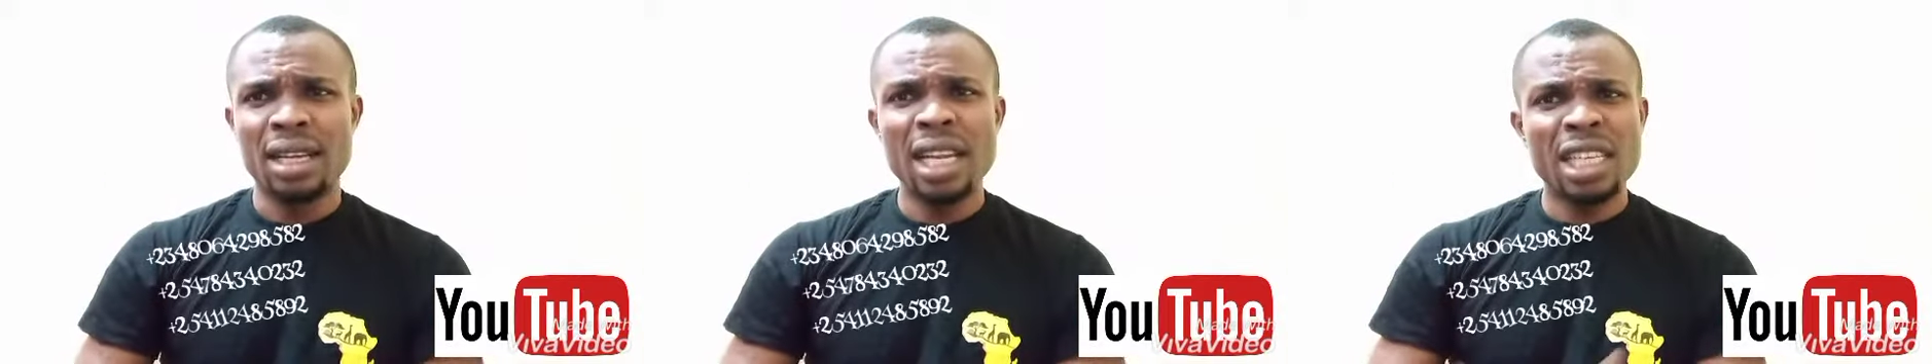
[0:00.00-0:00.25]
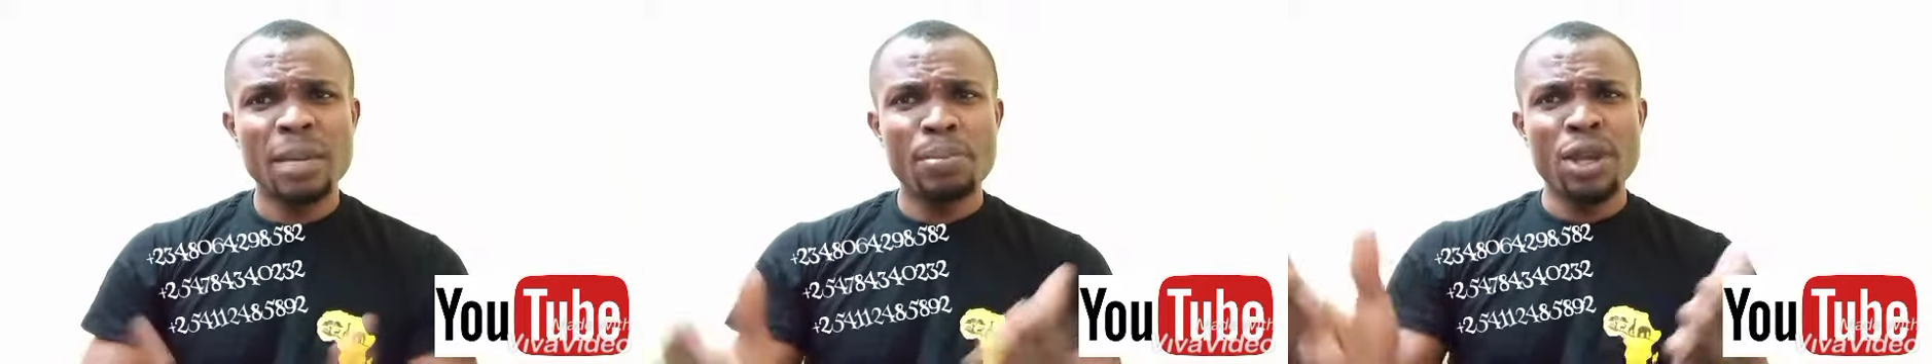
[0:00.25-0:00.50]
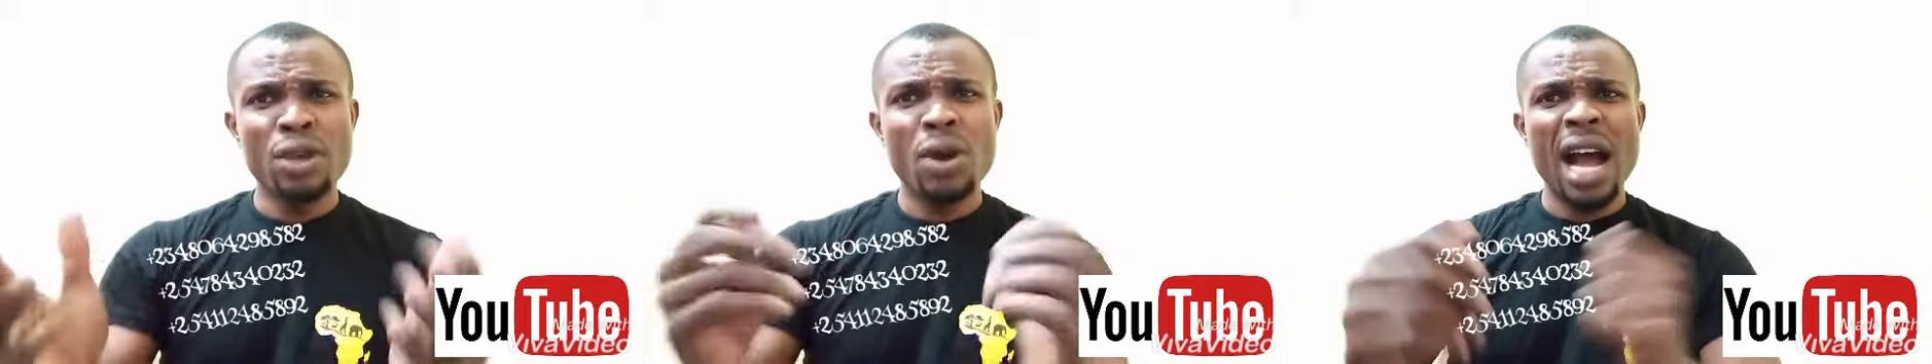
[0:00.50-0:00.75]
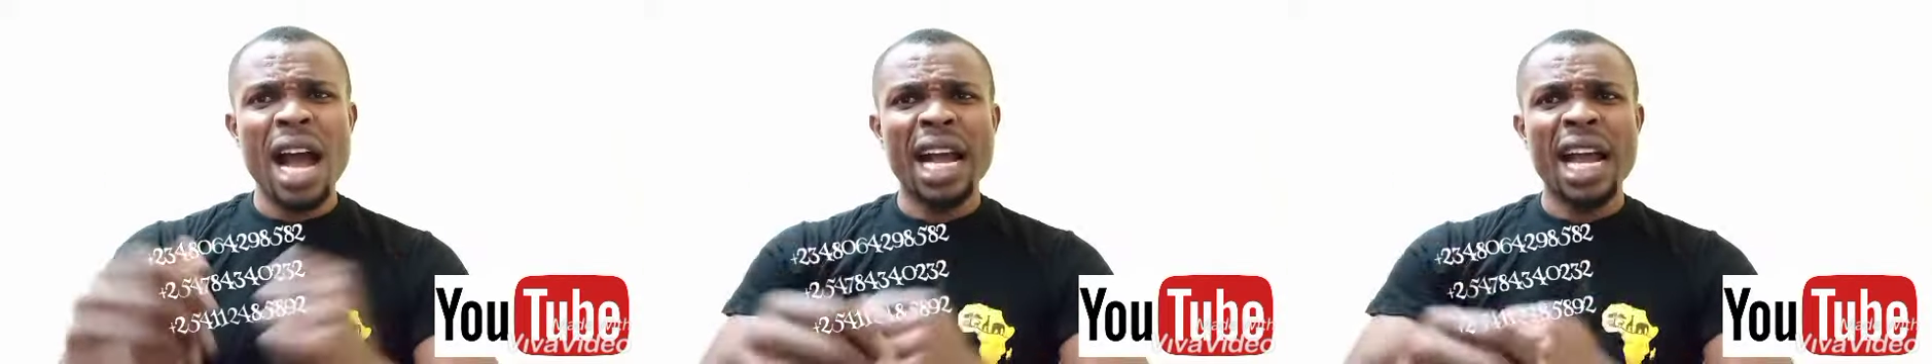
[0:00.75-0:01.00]
Let it be
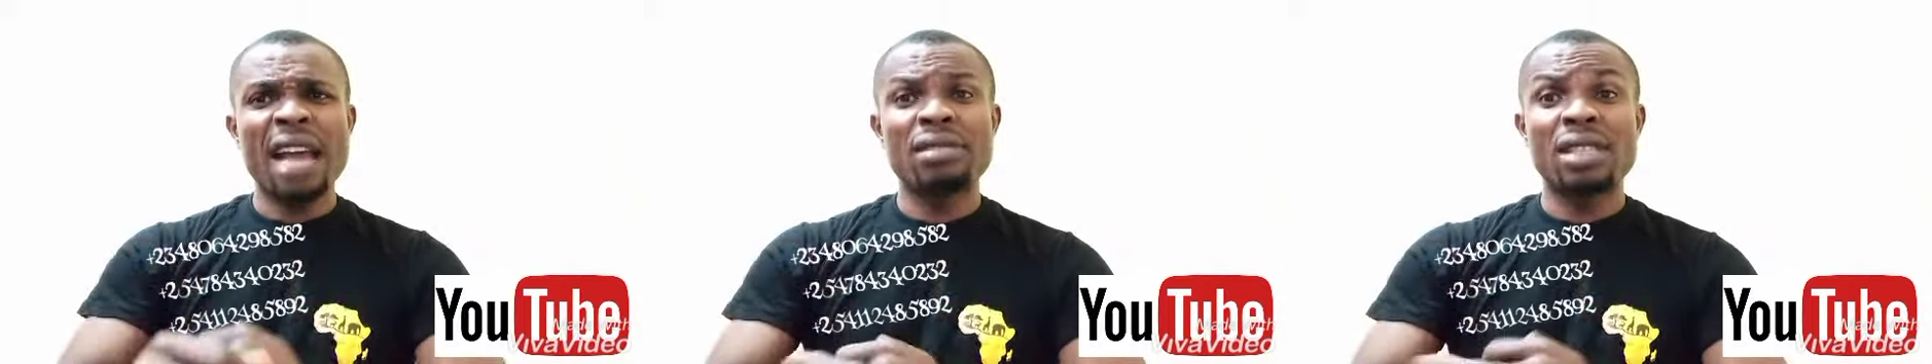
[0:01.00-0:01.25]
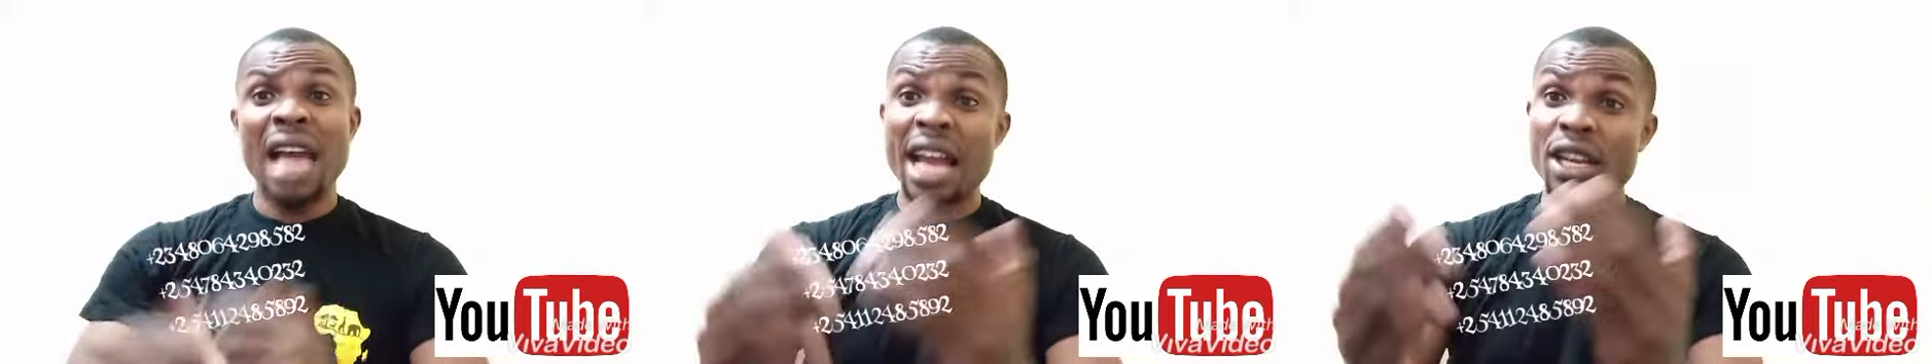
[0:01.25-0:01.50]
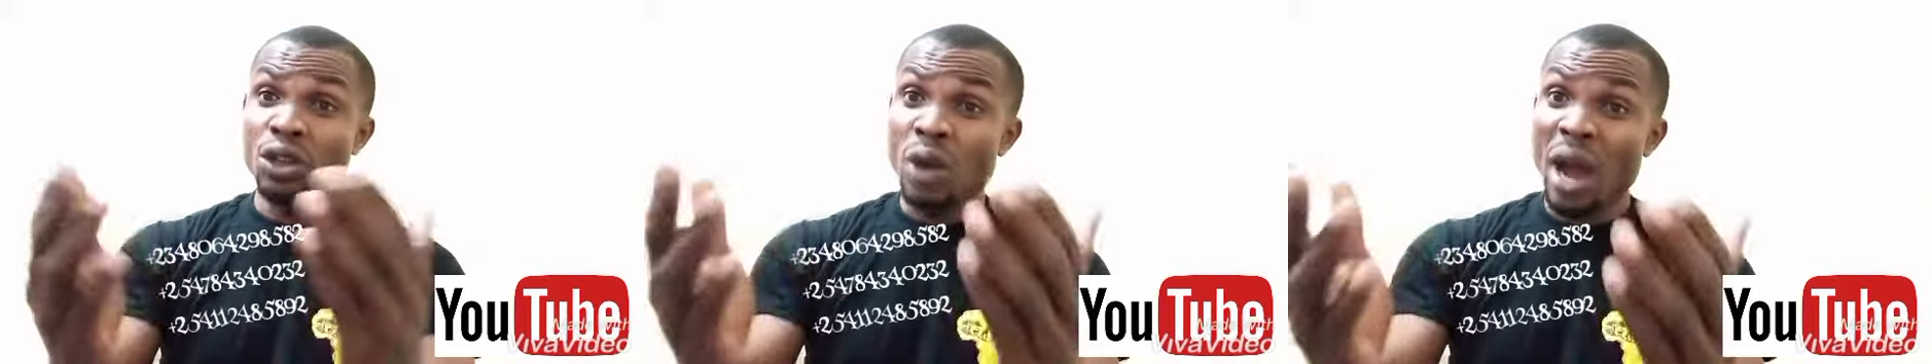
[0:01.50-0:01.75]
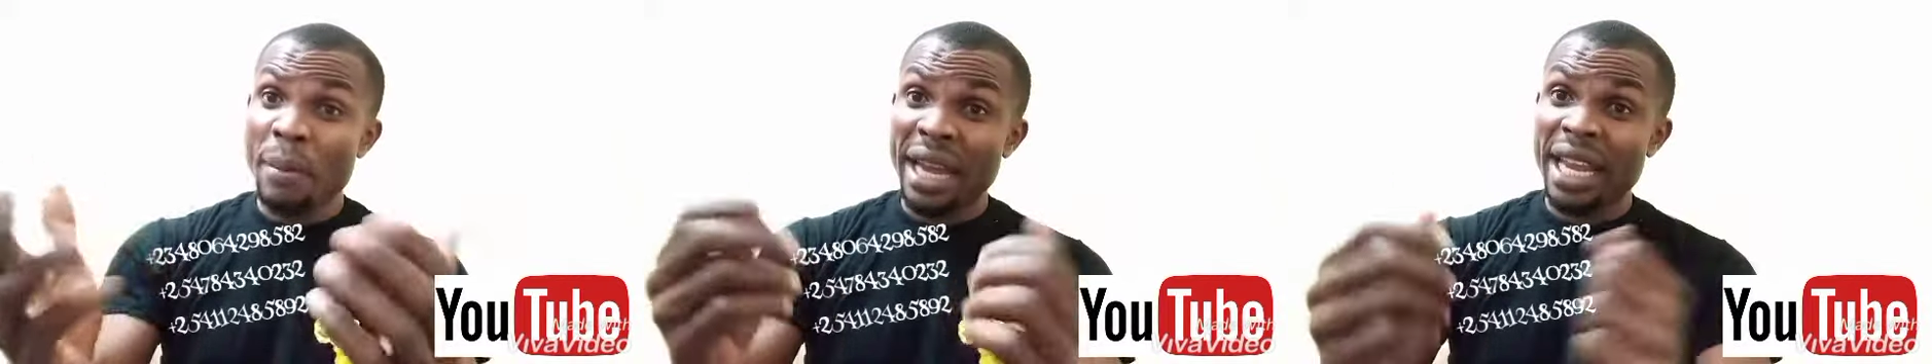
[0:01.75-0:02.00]
your archives and
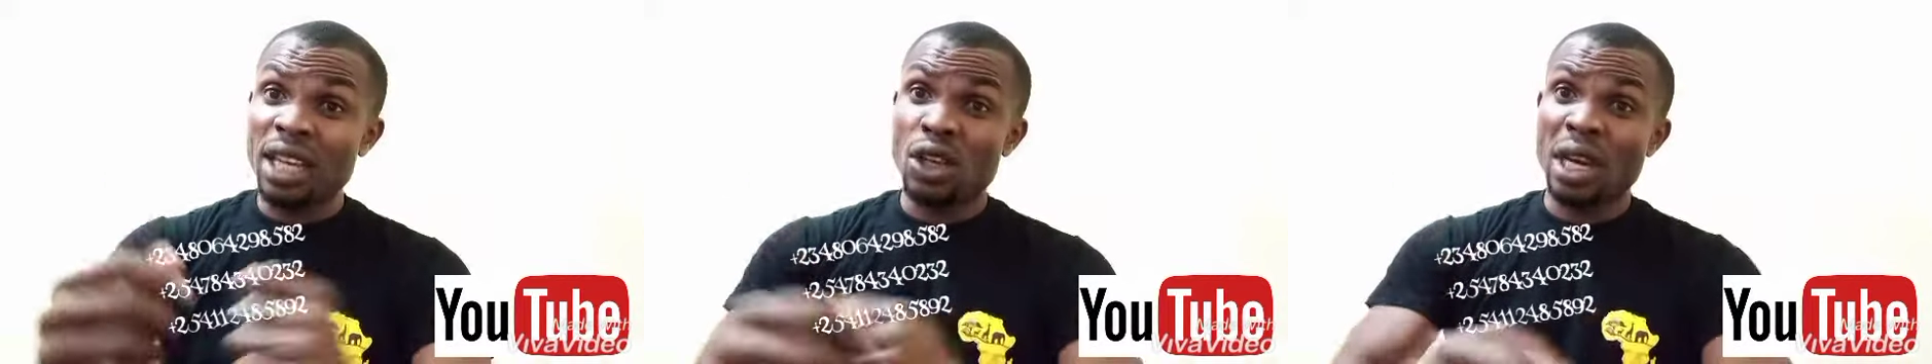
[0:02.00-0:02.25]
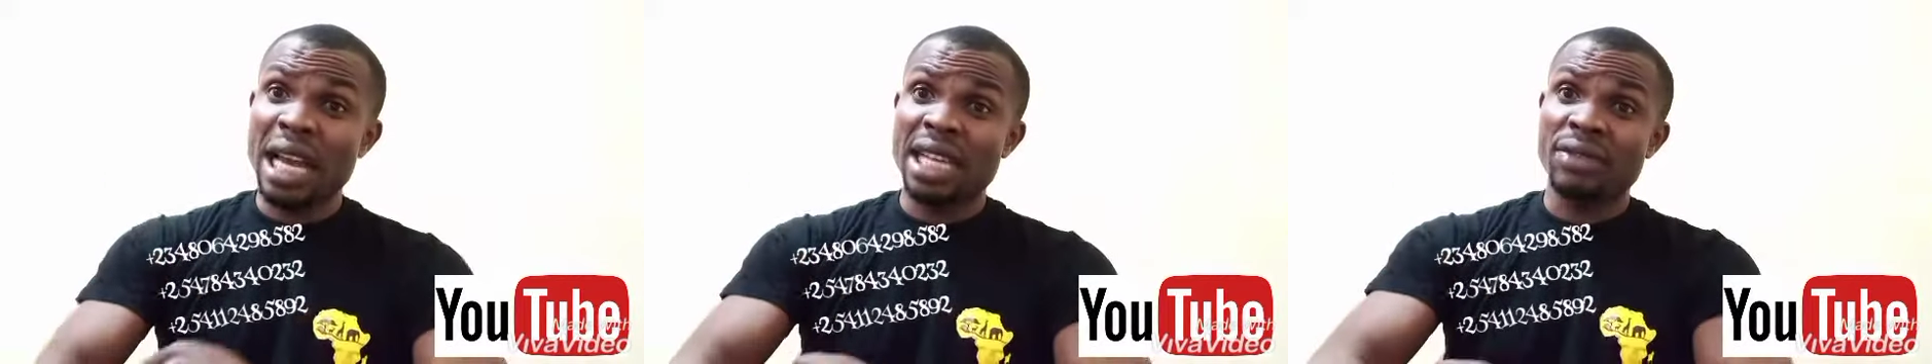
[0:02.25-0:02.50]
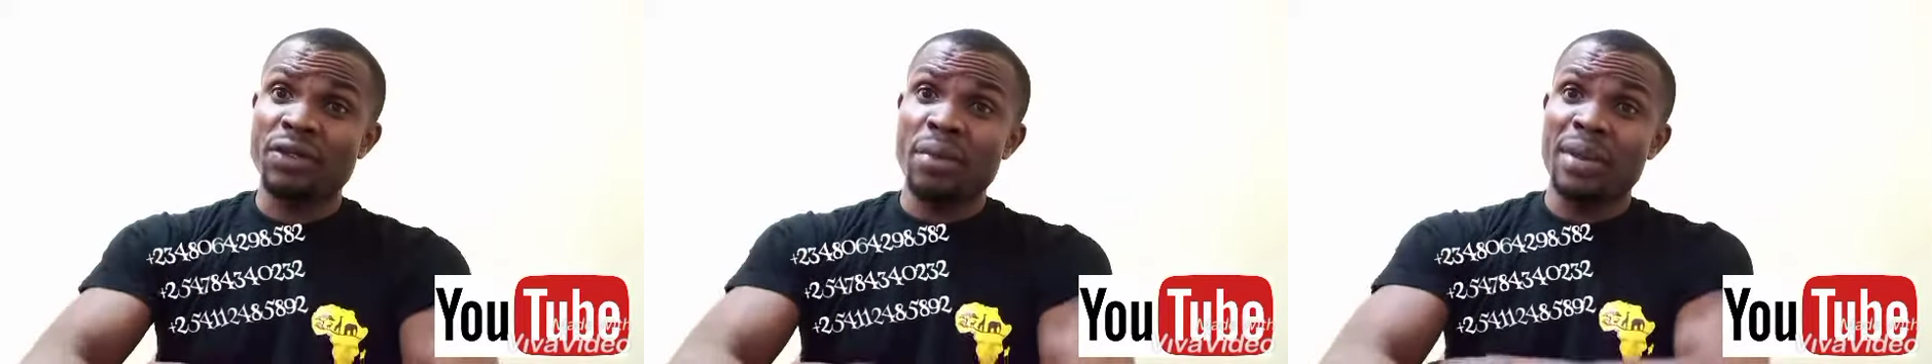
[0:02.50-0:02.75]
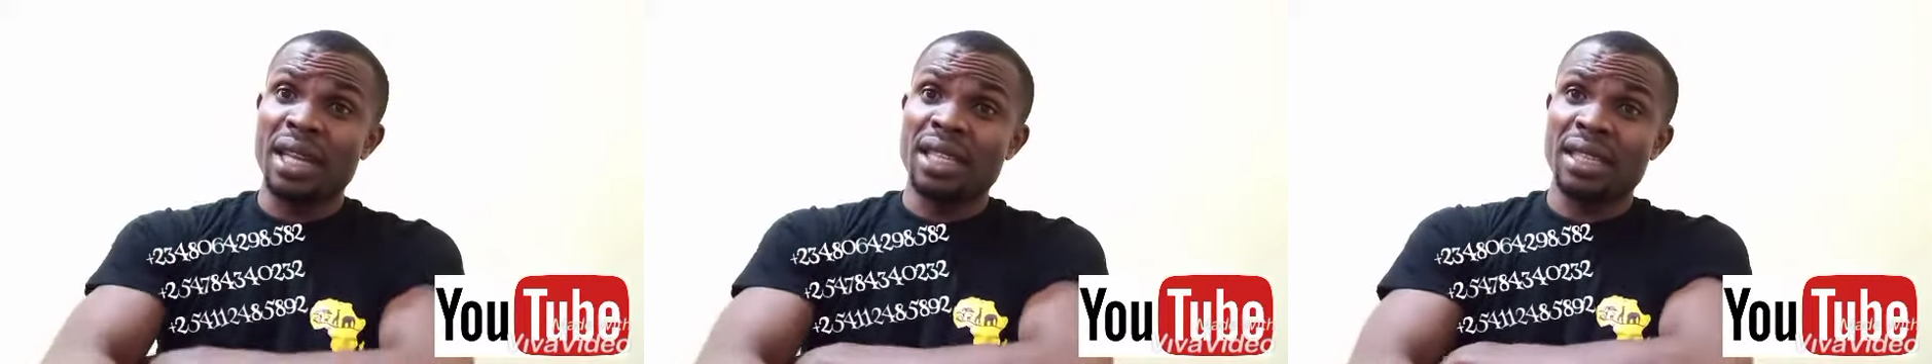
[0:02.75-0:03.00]
you are making dollars
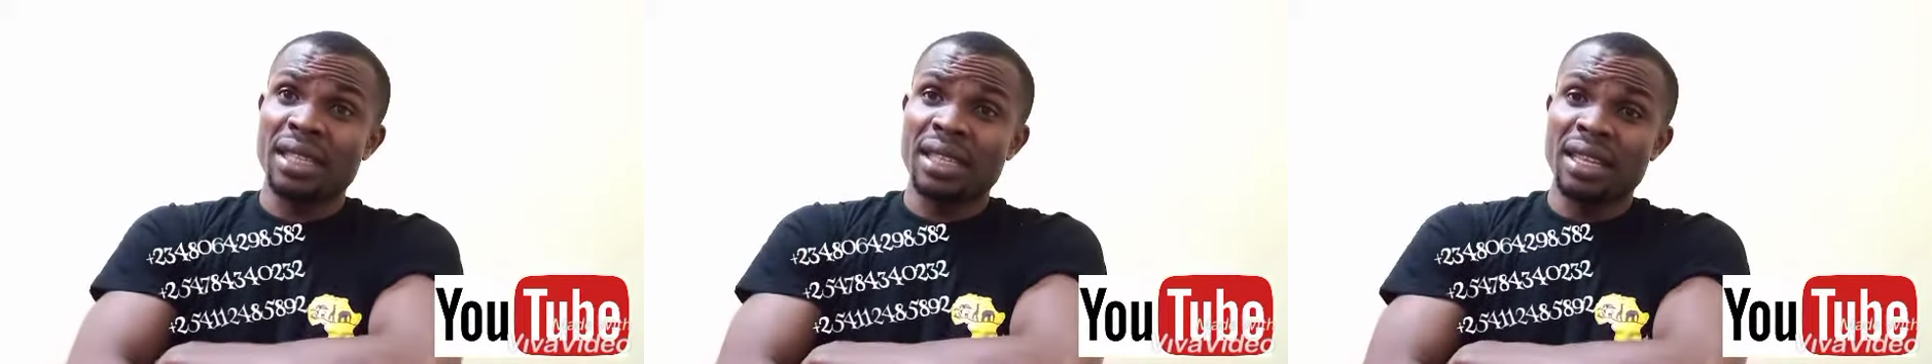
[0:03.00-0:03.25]
from it.